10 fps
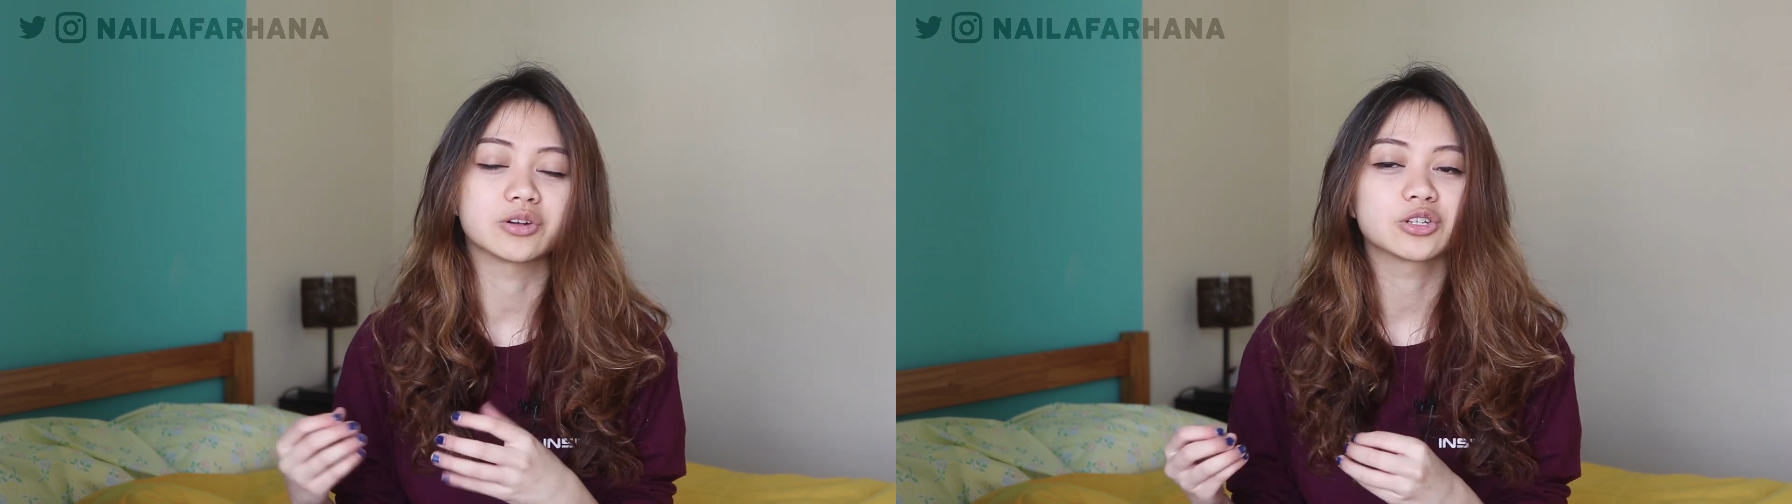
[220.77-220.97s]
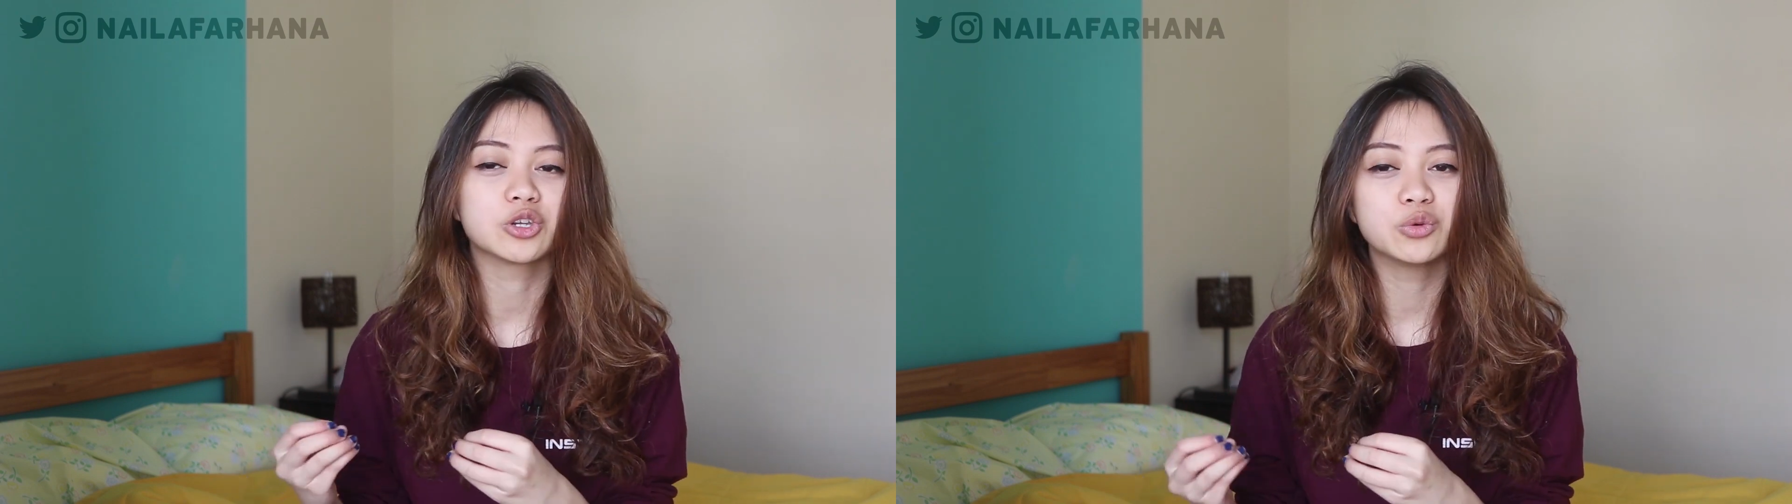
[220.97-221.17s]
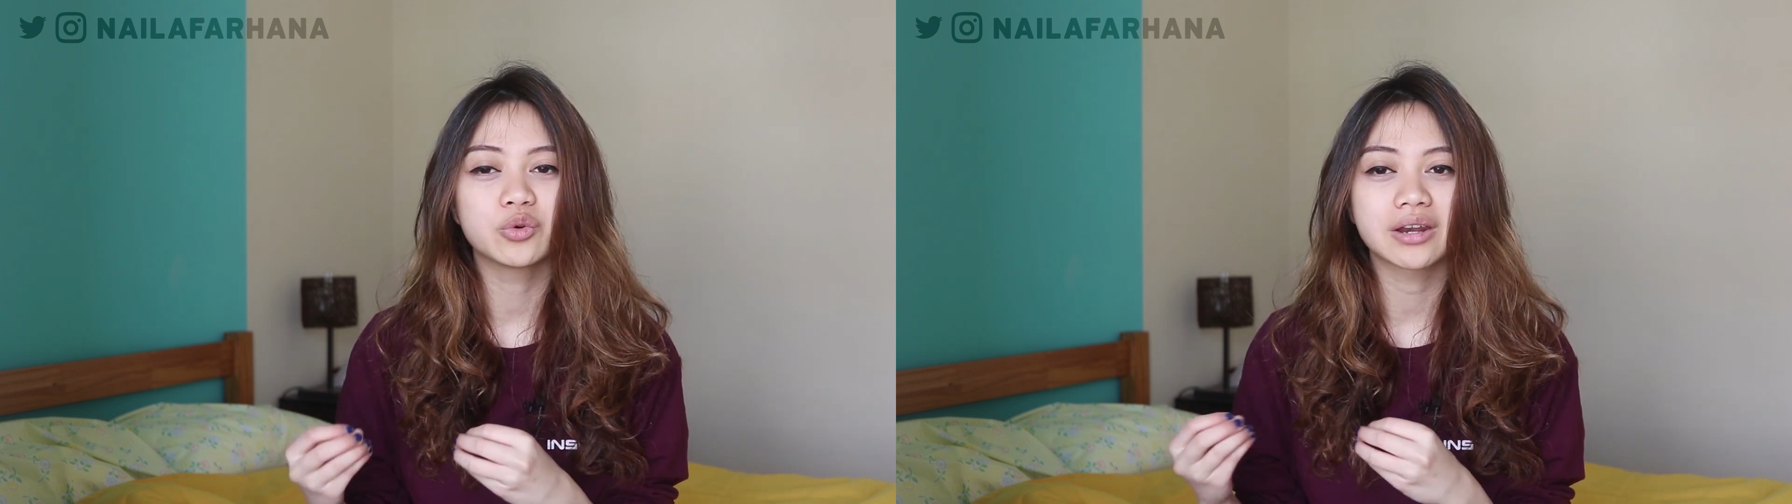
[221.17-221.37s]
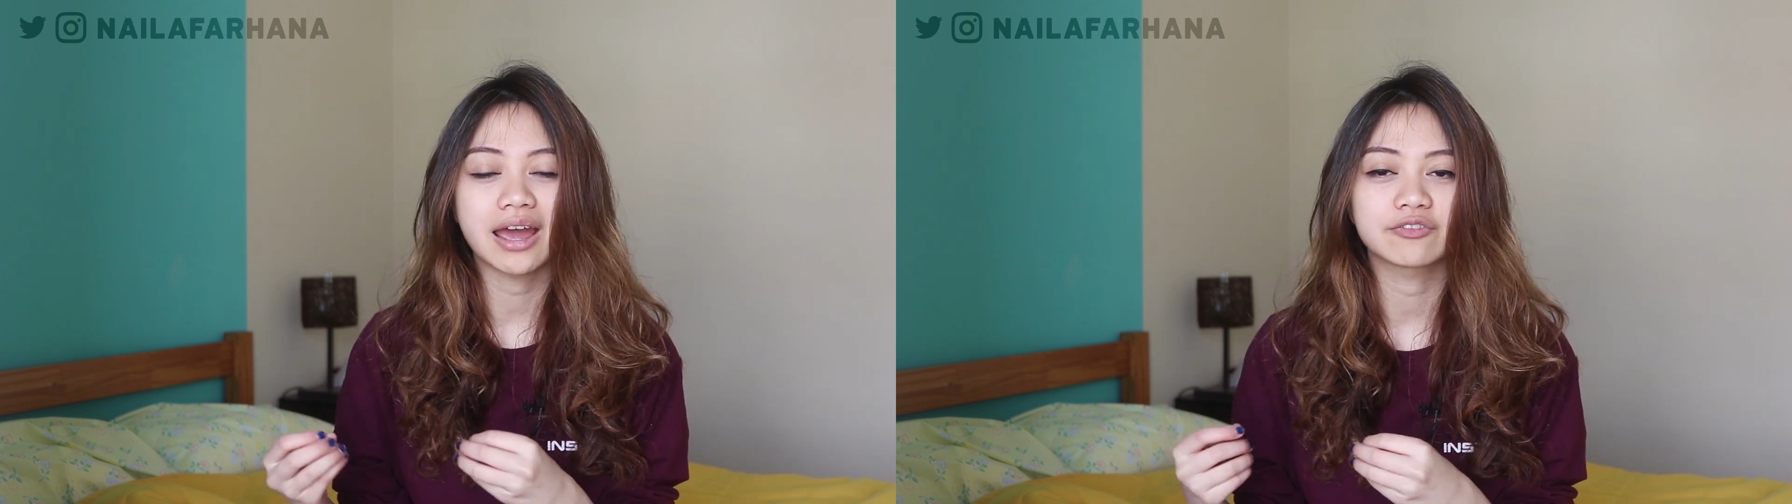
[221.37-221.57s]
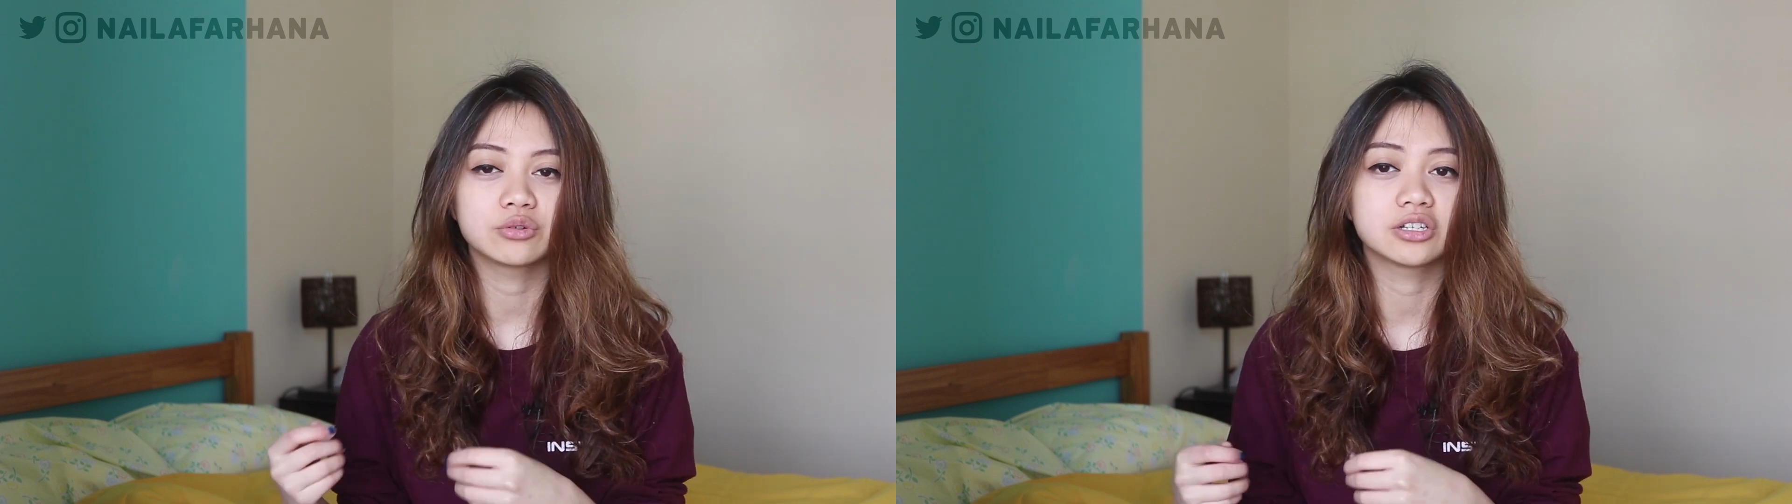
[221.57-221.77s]
So you wouldn't
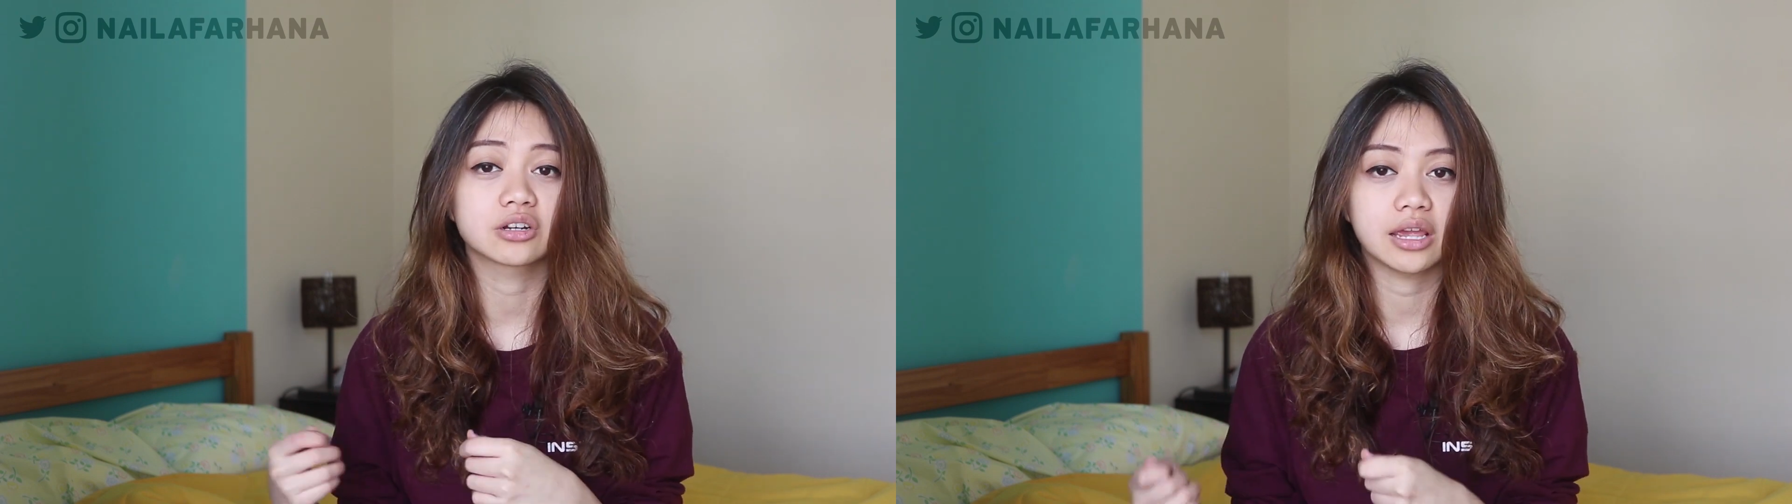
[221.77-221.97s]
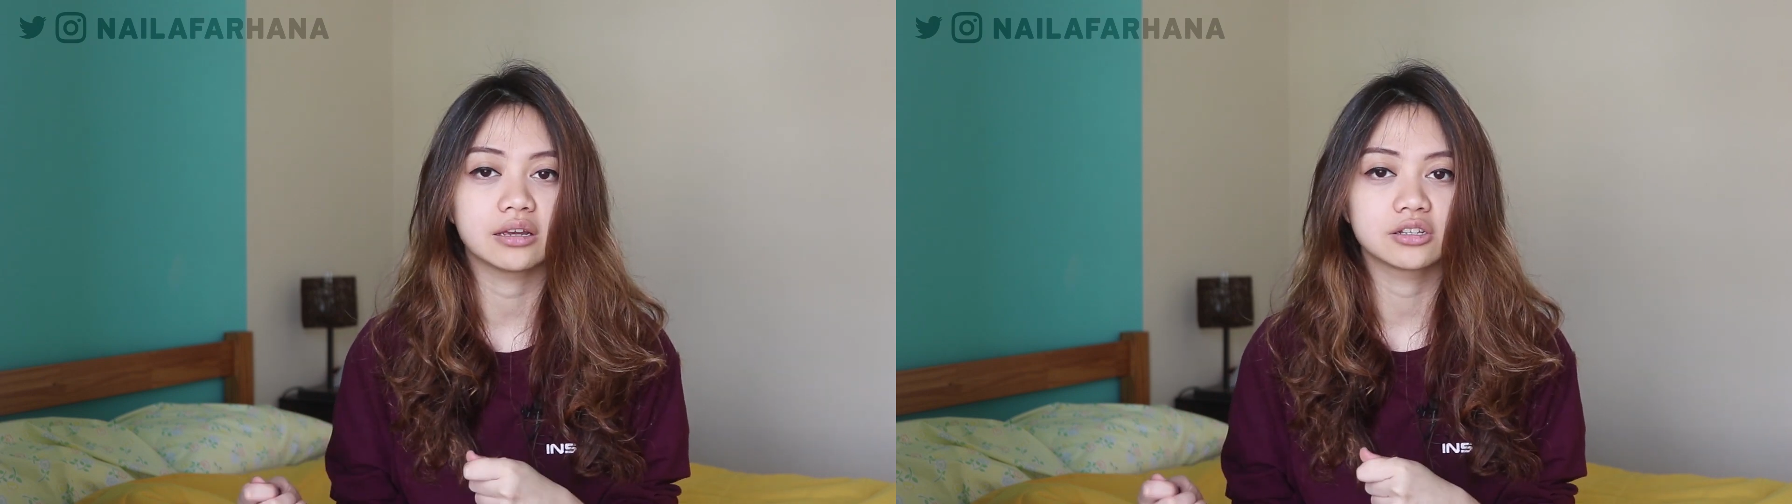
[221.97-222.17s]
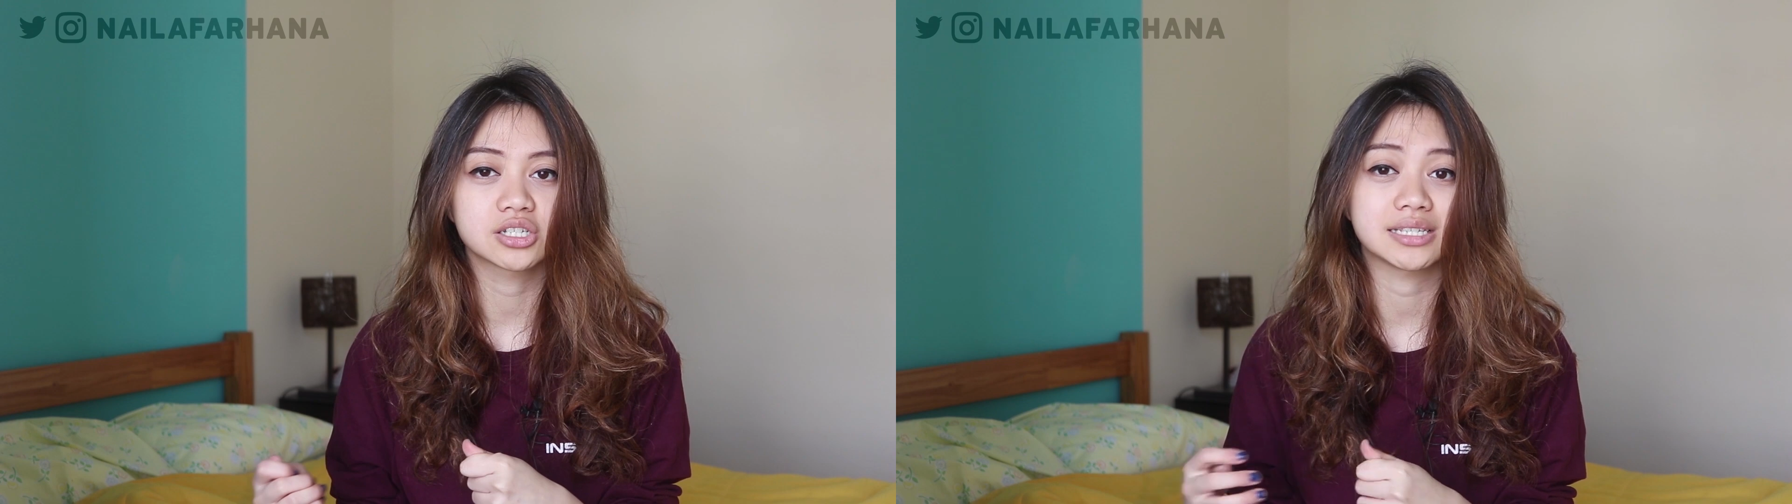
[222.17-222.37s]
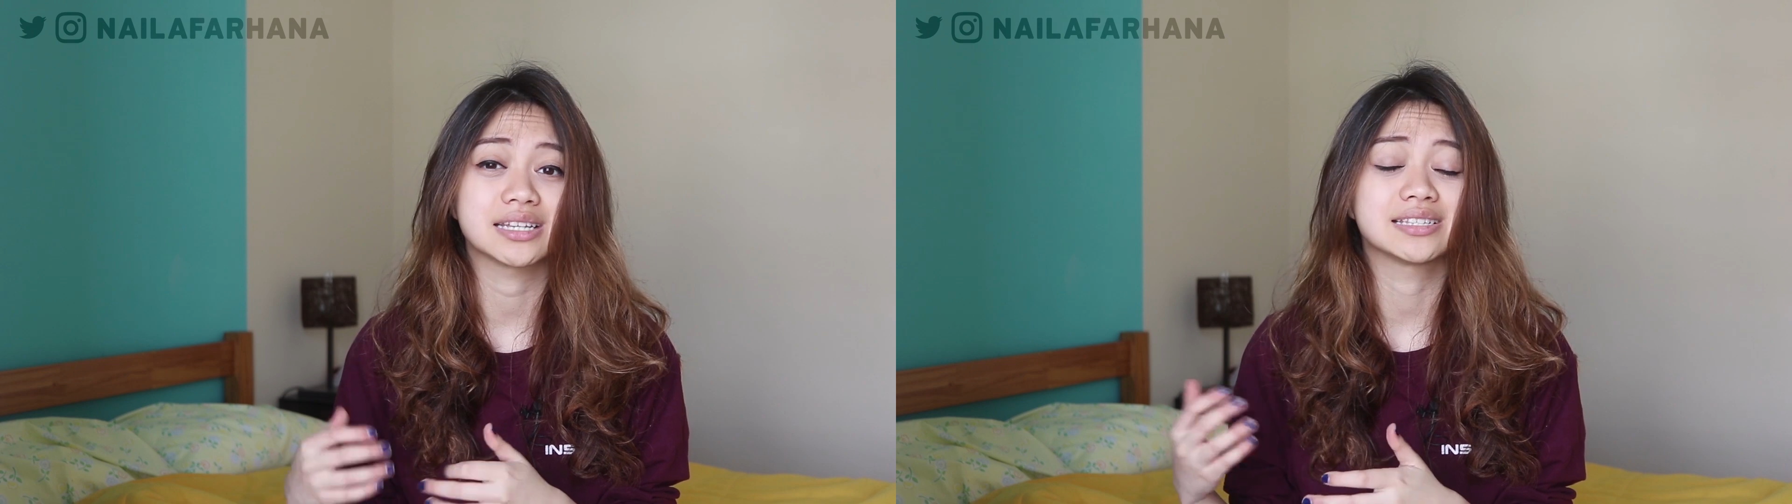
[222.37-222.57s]
have to learn English as